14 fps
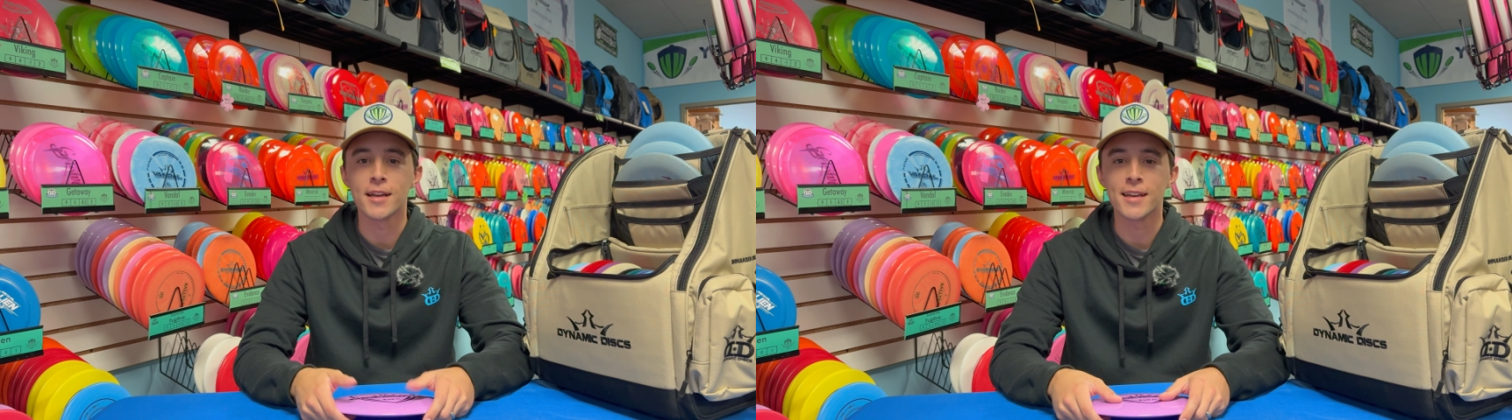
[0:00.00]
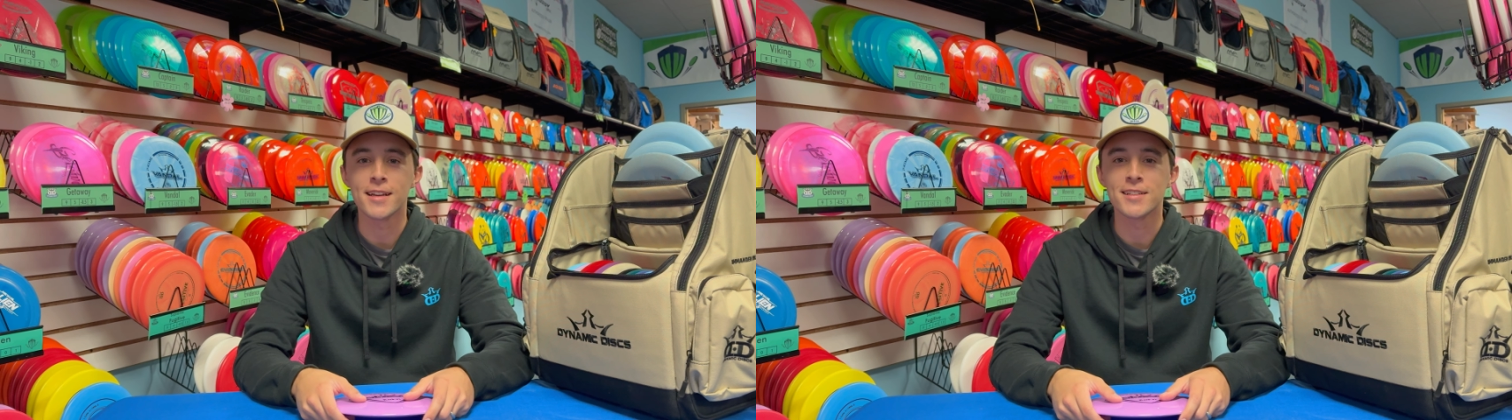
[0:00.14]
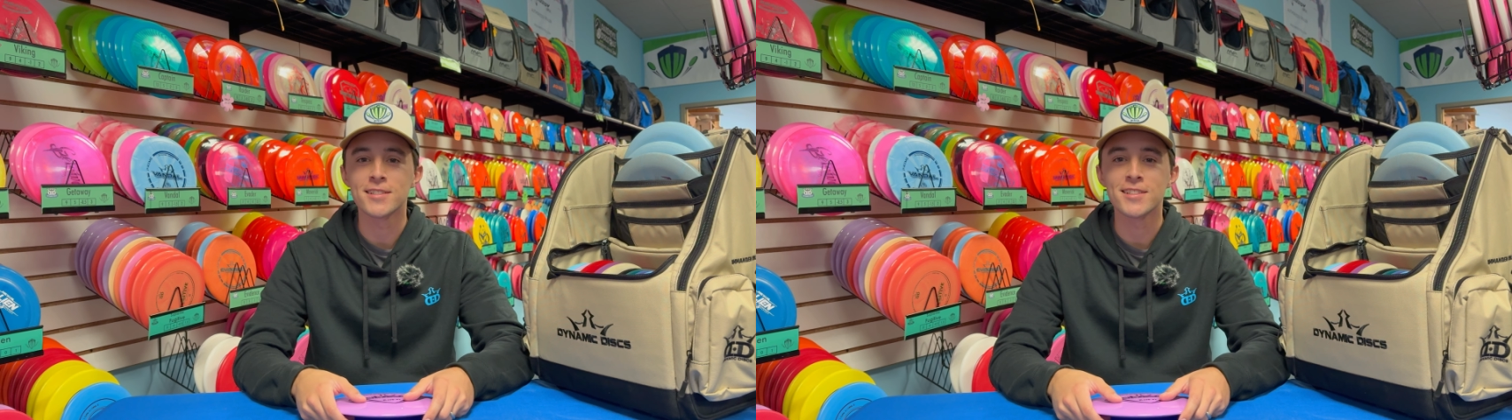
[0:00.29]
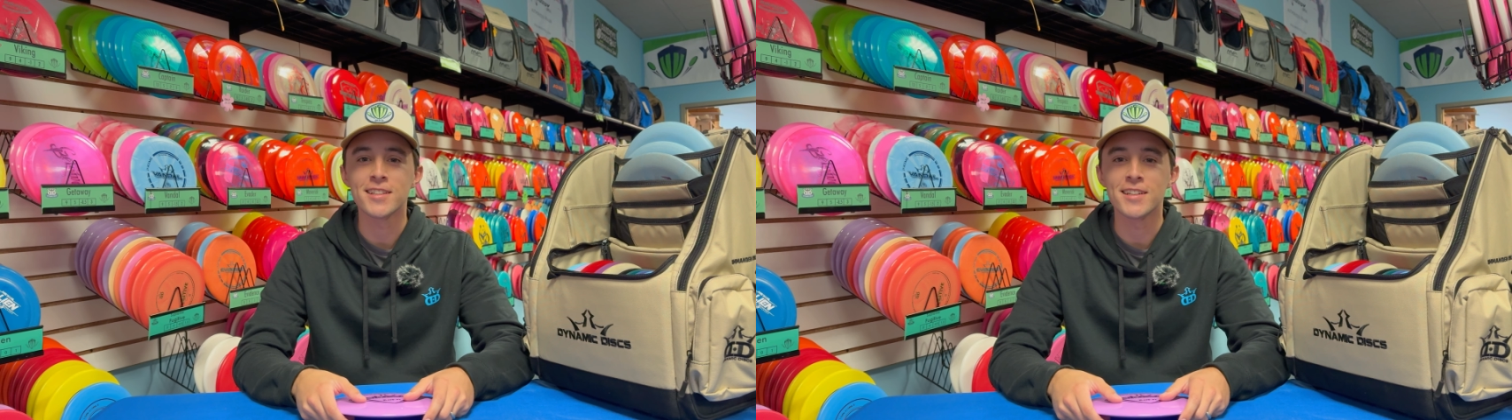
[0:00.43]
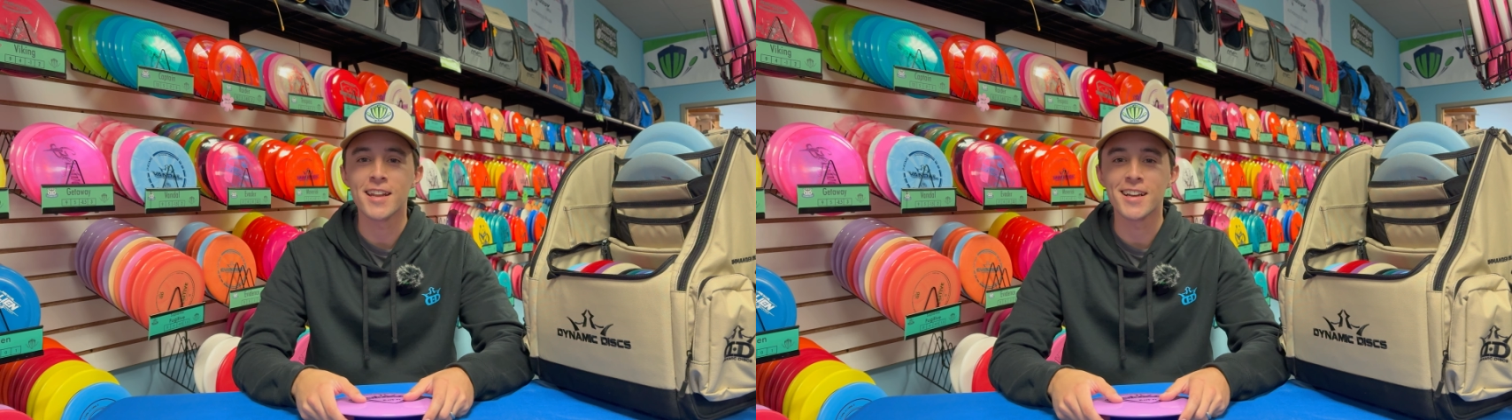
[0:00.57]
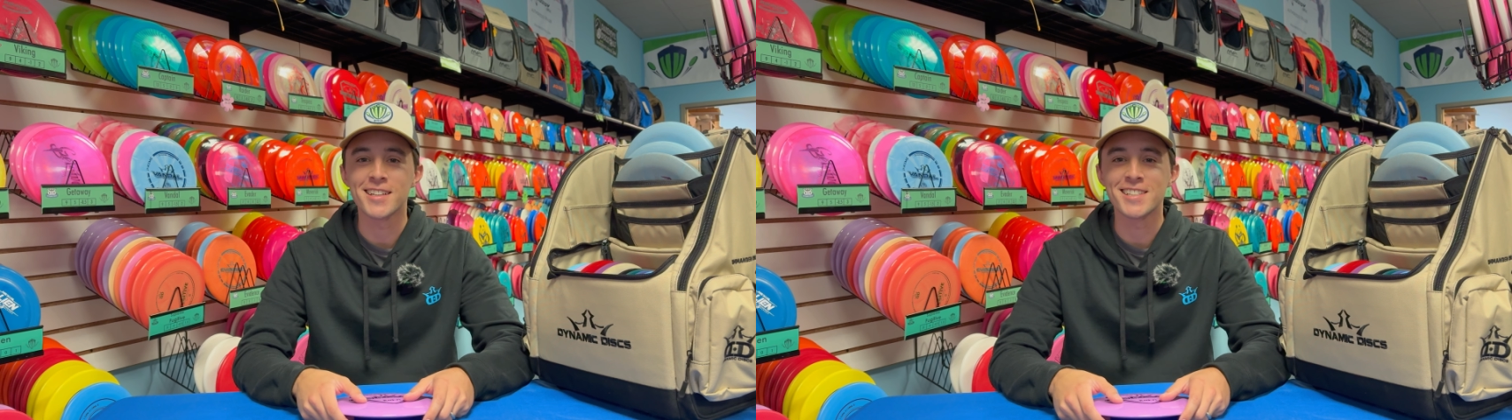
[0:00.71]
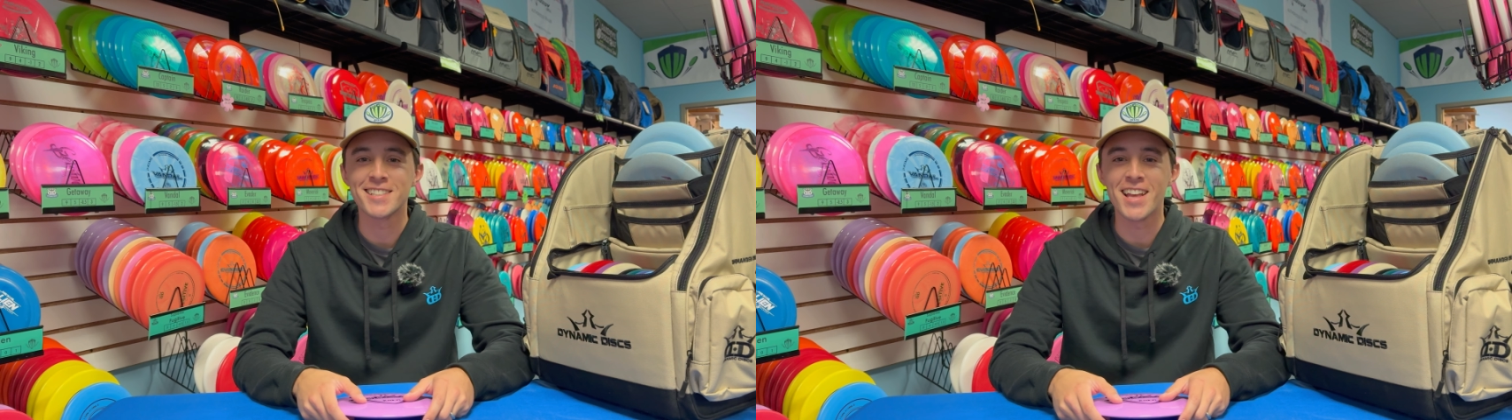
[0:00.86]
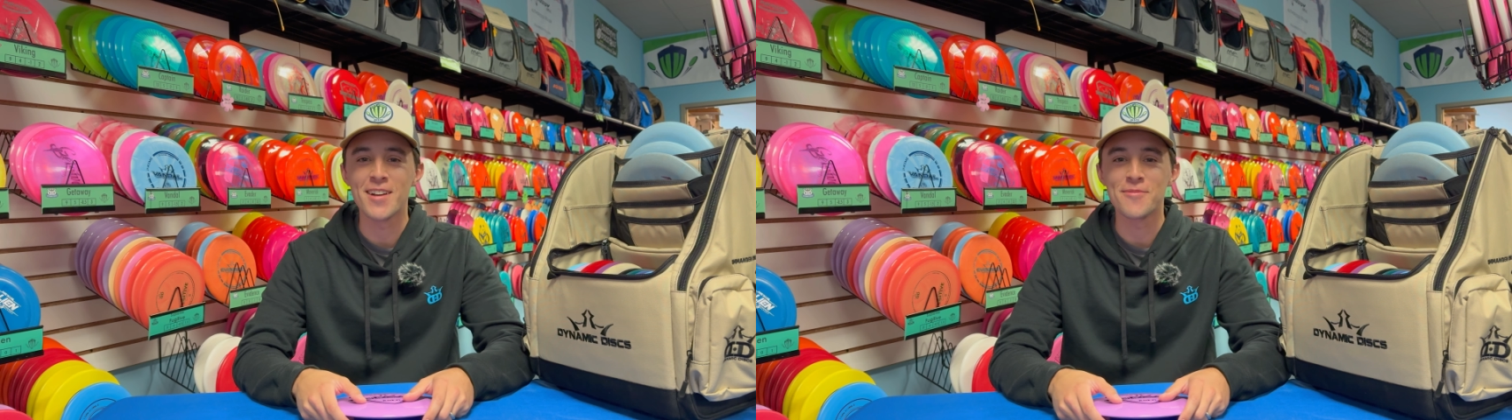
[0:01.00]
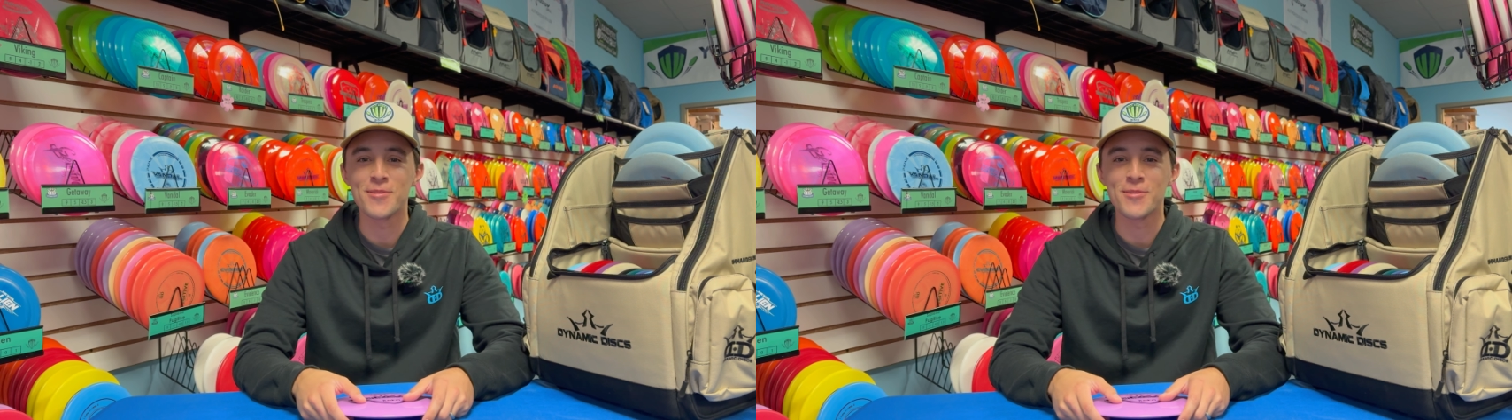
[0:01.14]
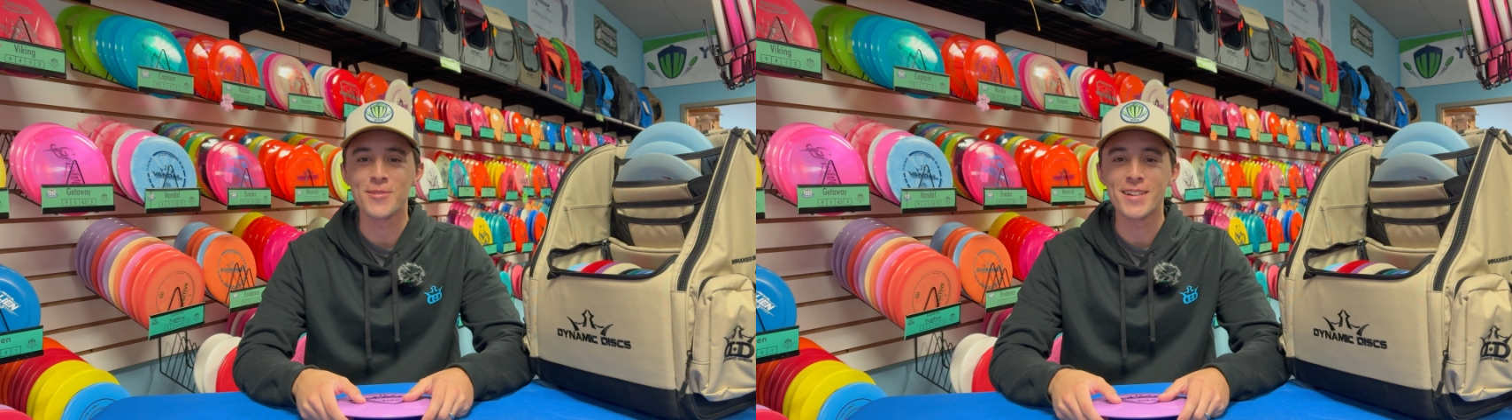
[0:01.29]
I guess, to the next
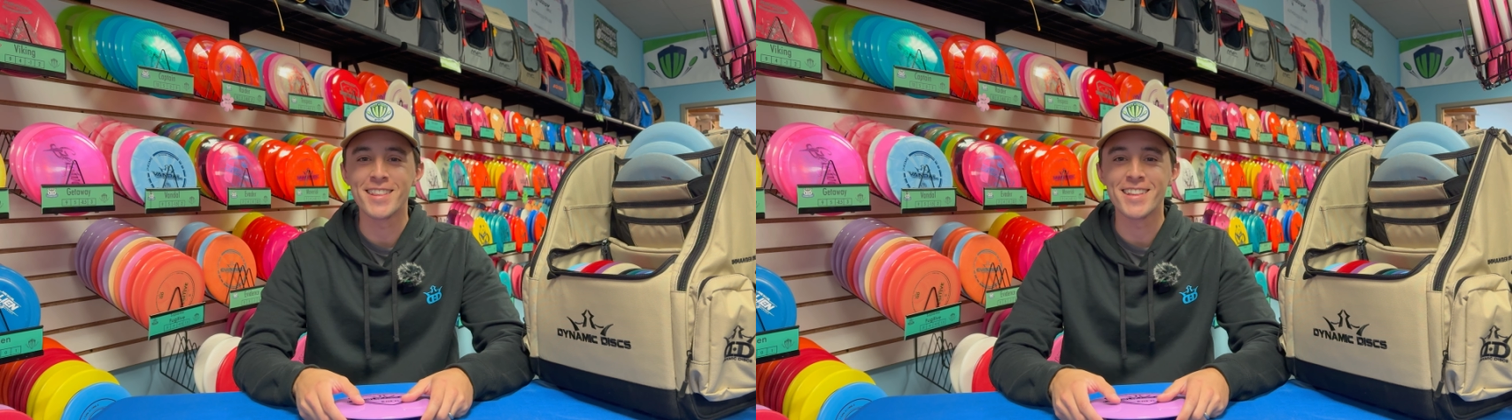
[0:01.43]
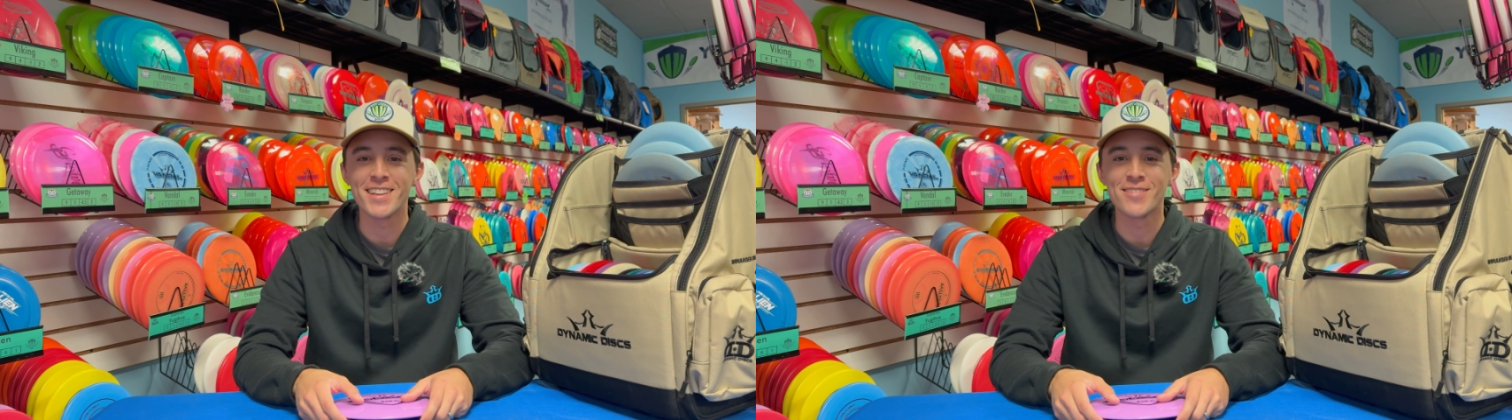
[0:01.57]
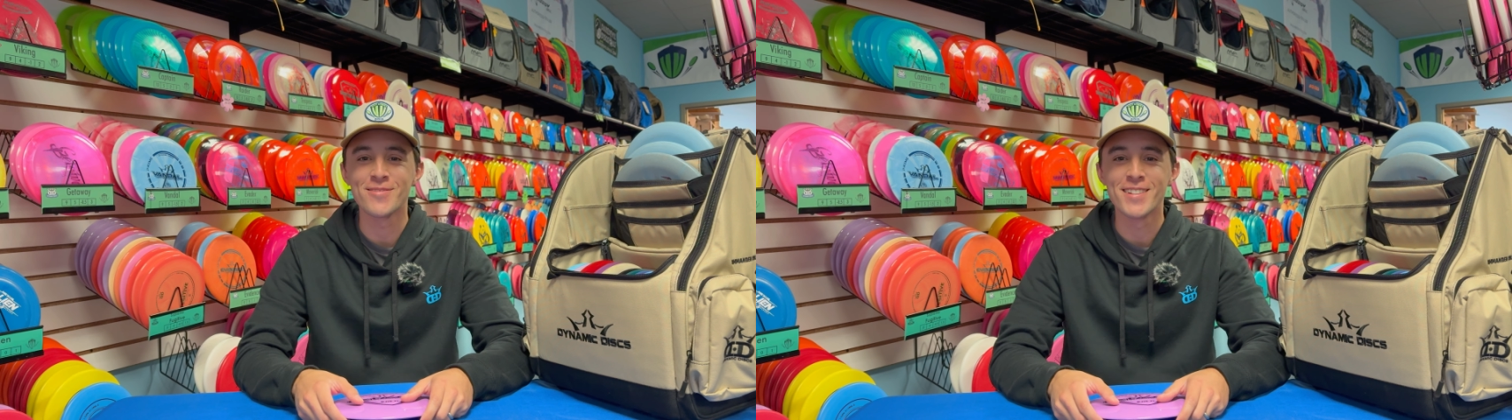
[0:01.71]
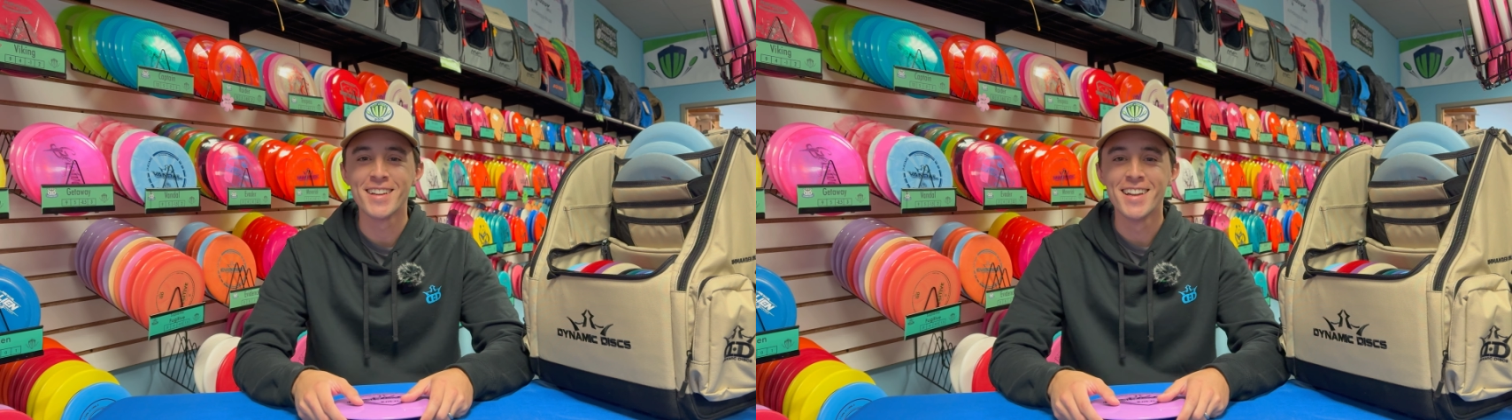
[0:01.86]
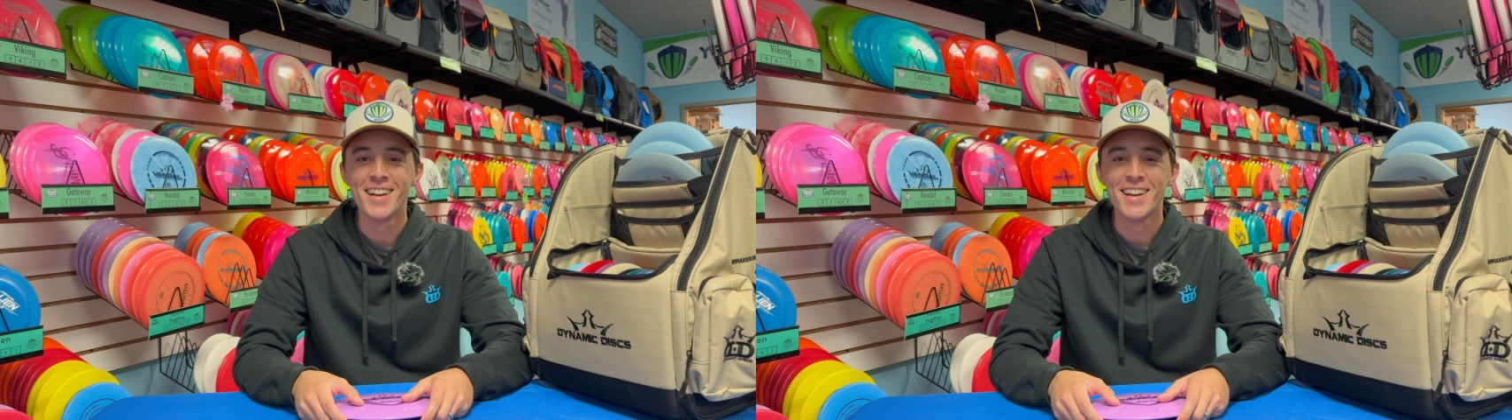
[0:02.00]
step with them,